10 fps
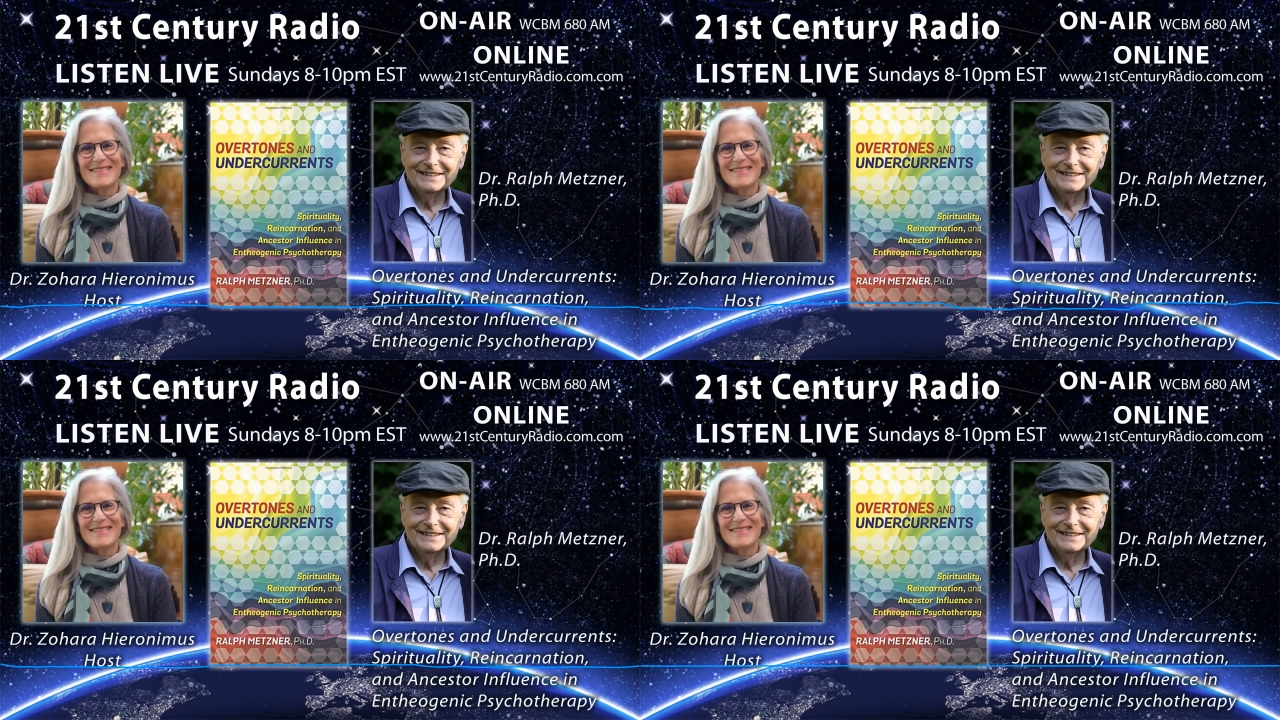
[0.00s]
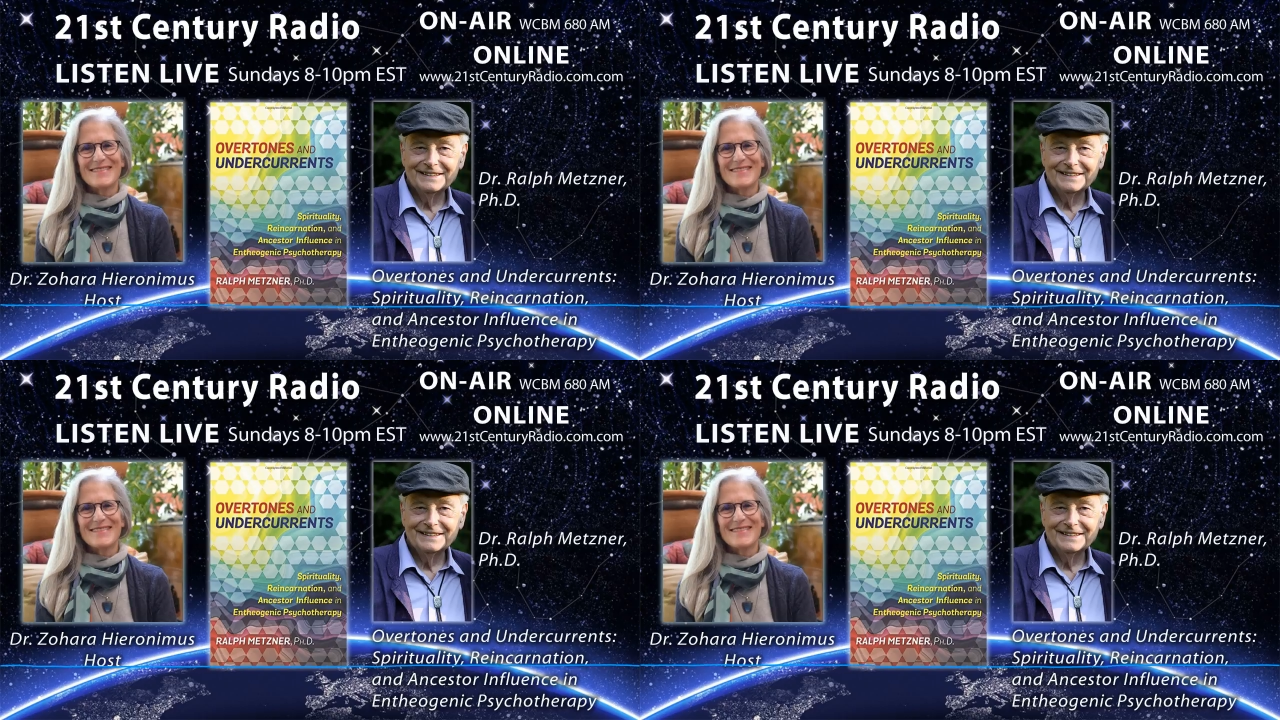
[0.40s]

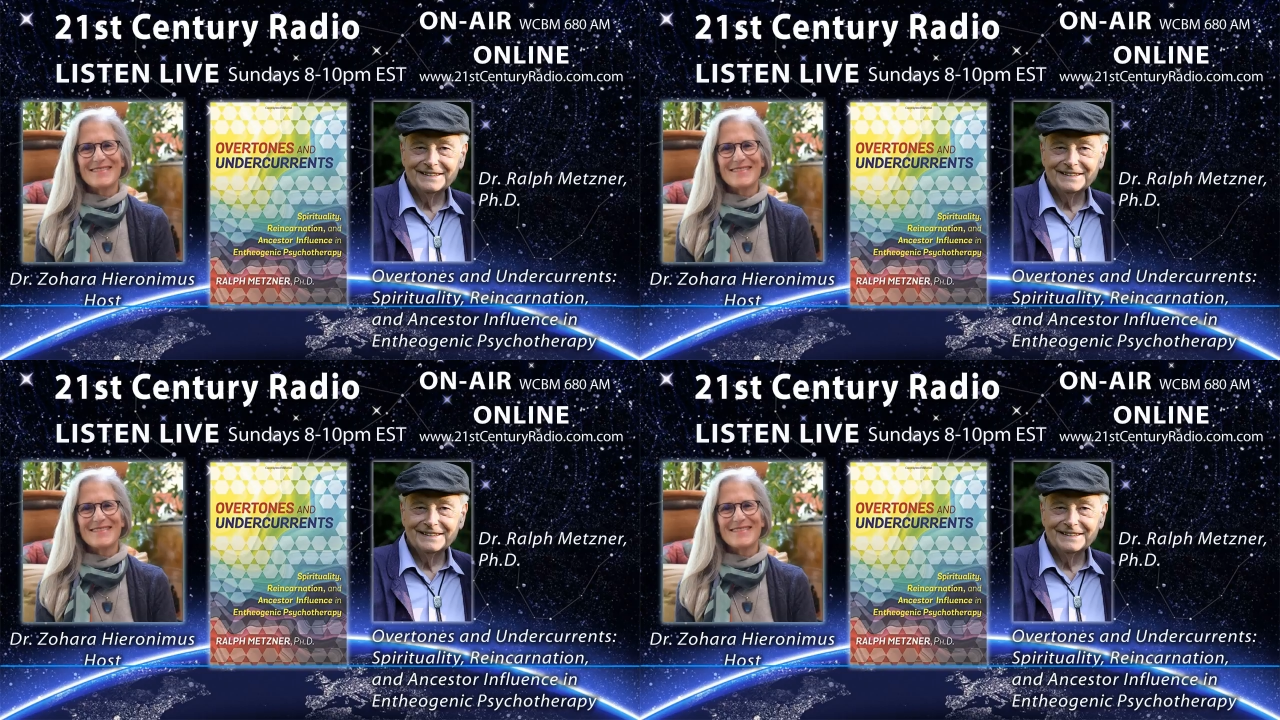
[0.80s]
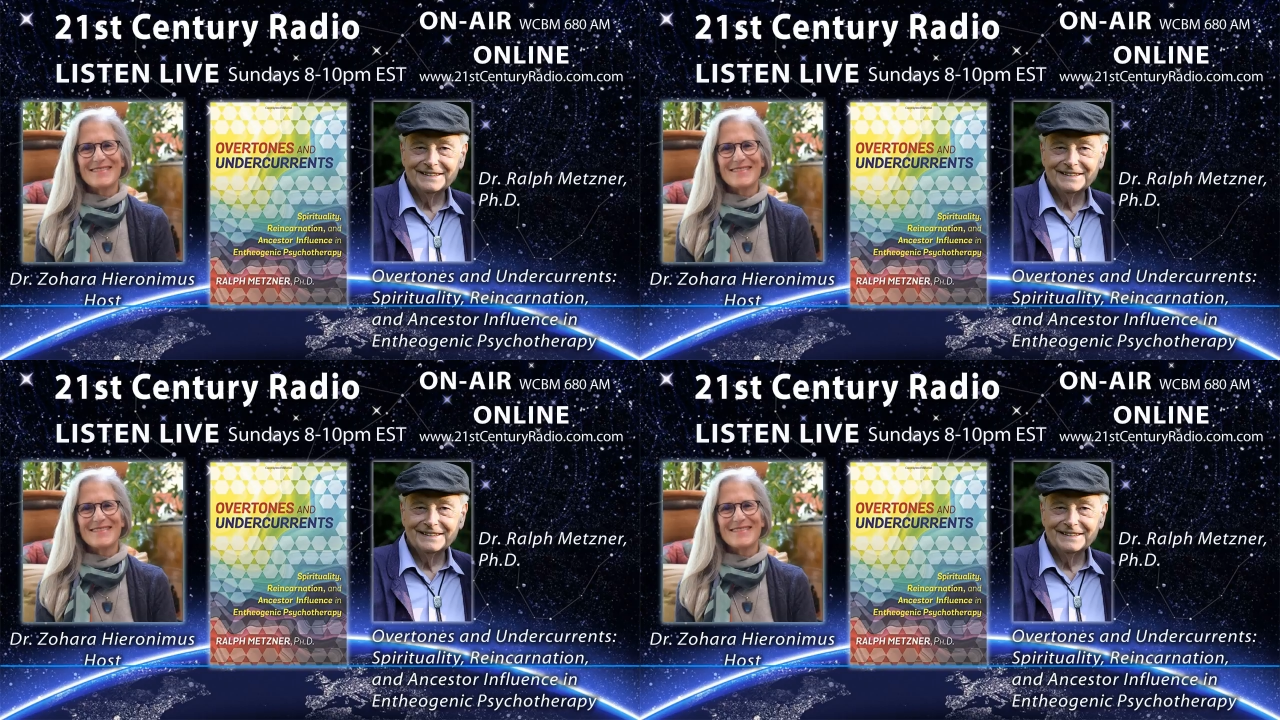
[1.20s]

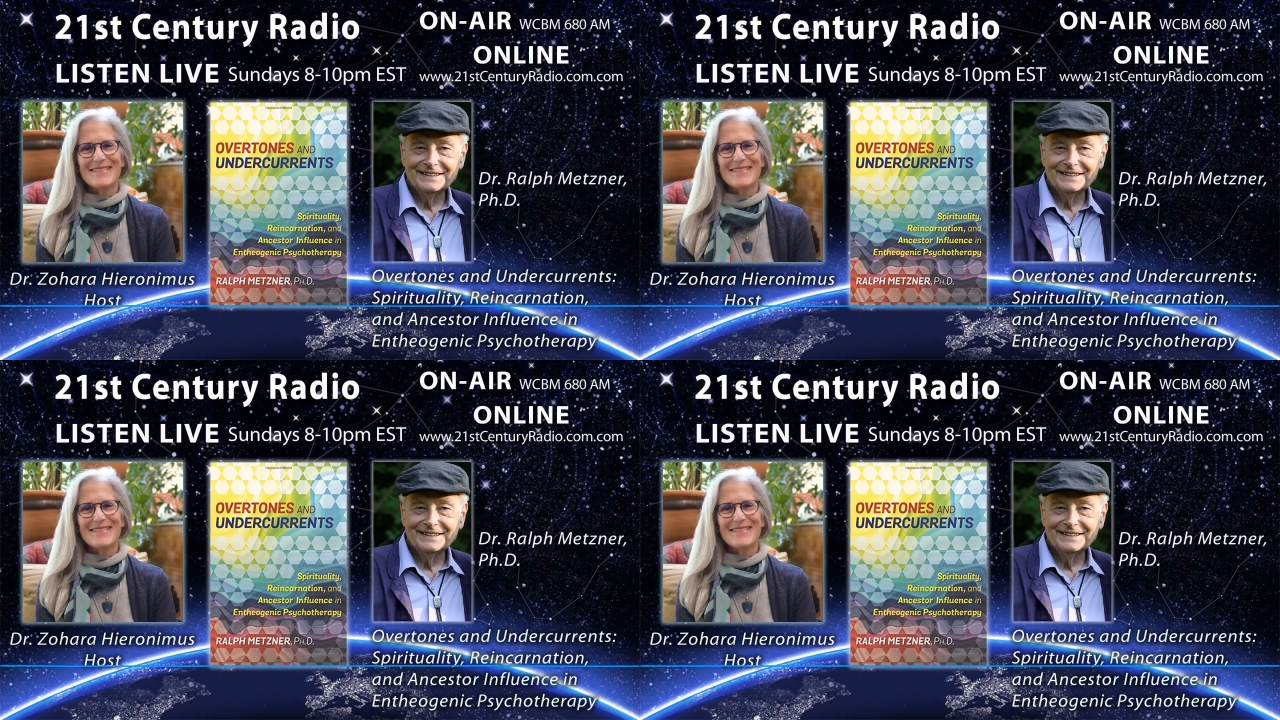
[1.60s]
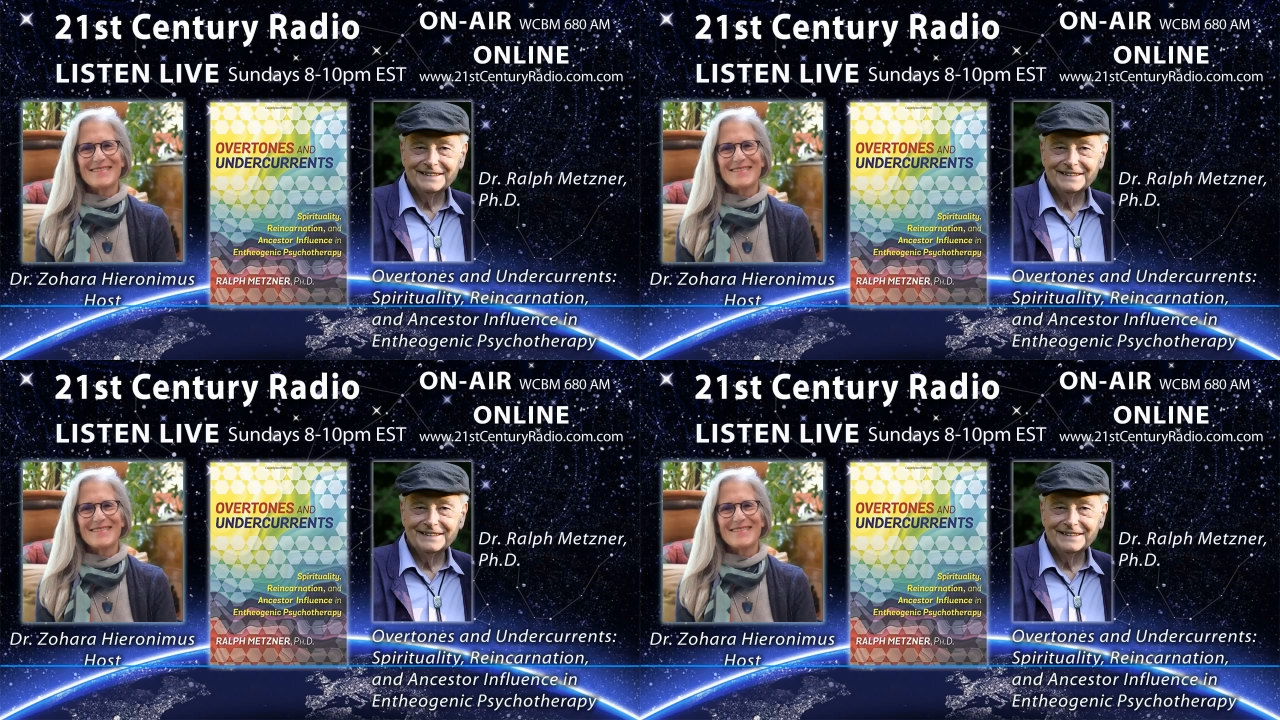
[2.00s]

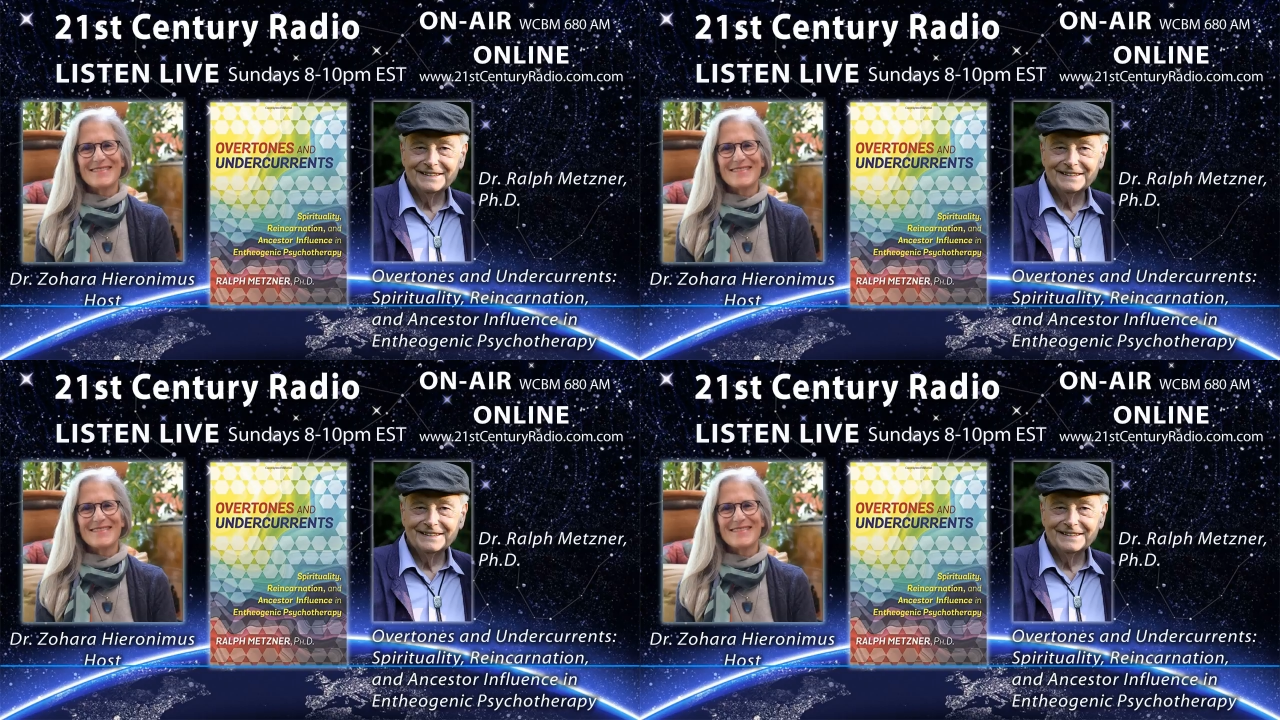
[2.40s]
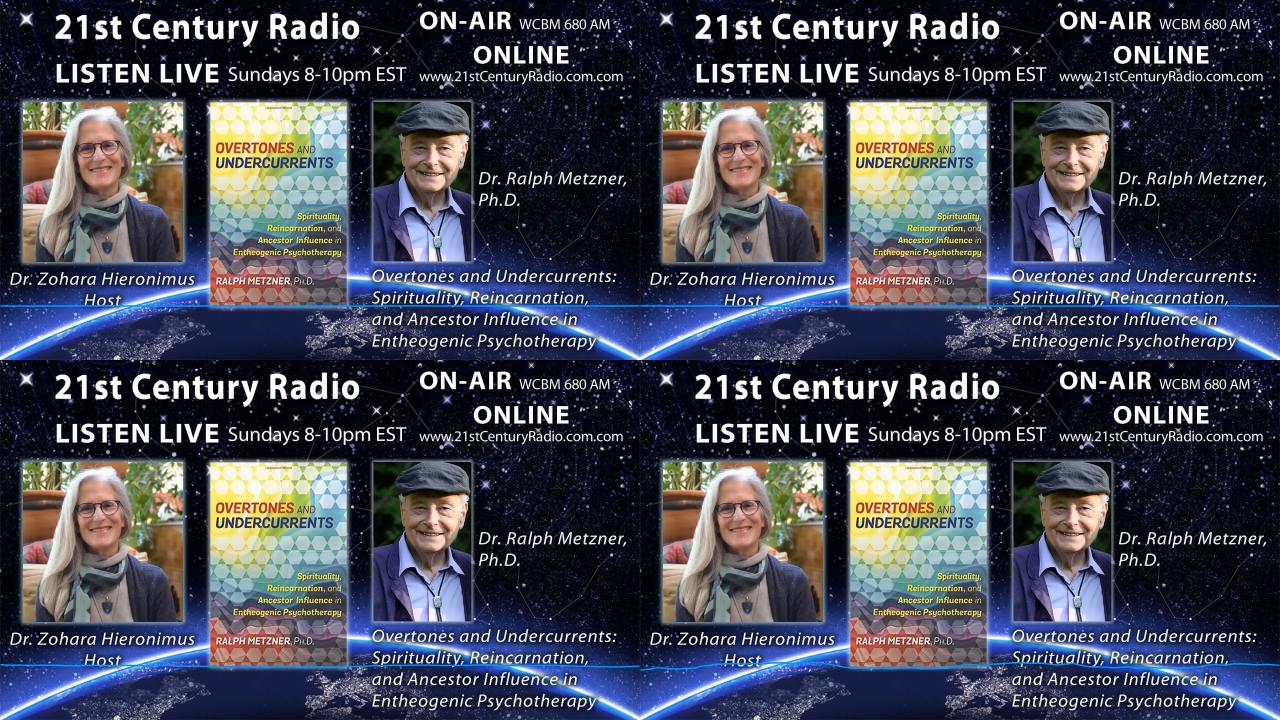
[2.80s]

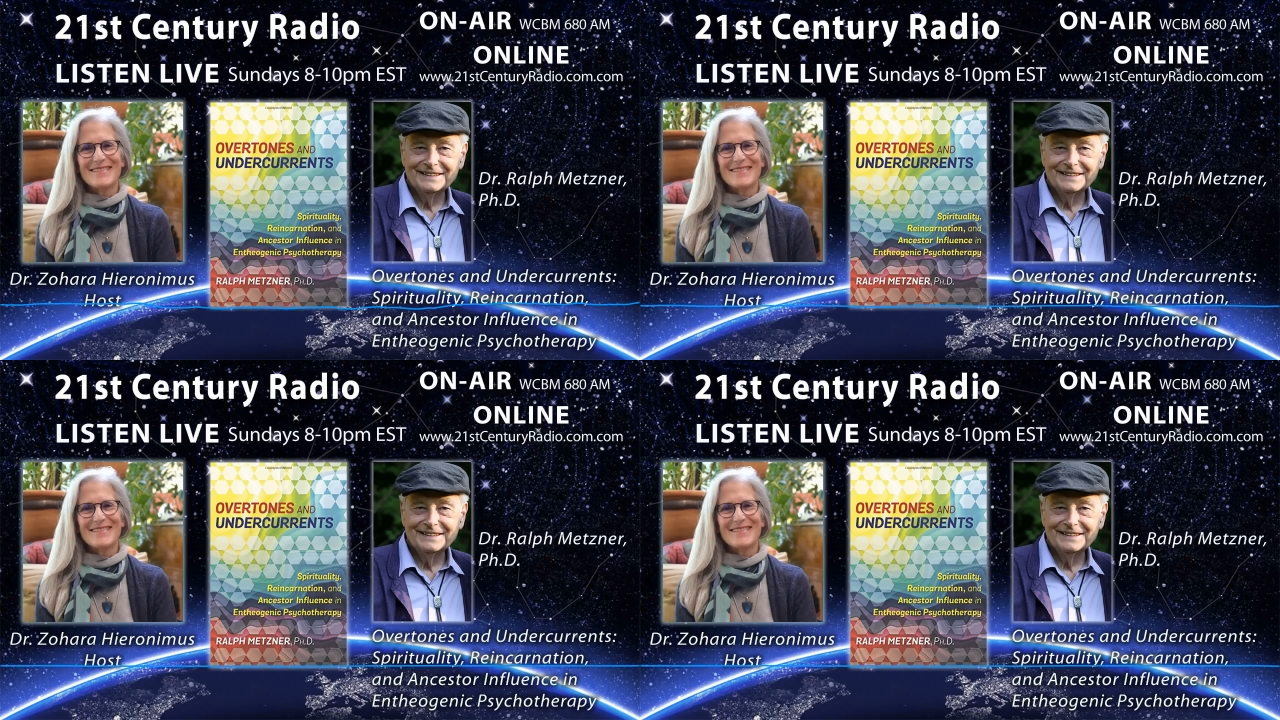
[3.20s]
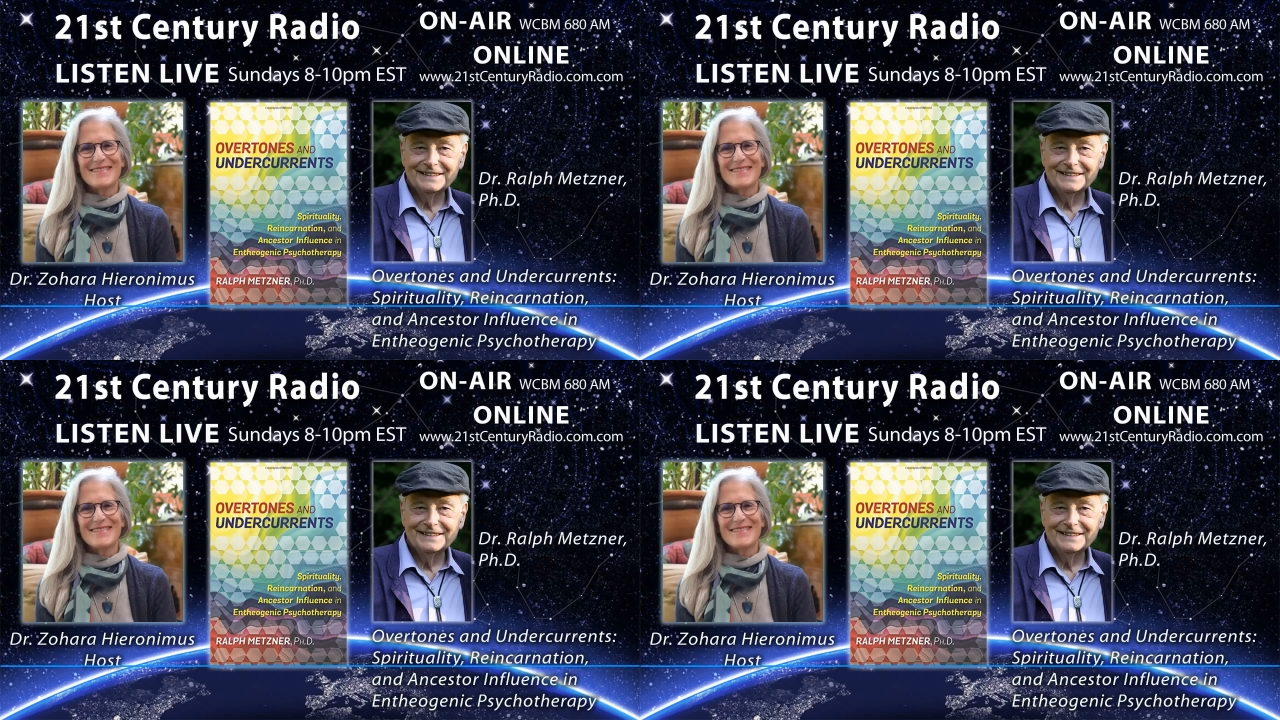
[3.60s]
[no speech]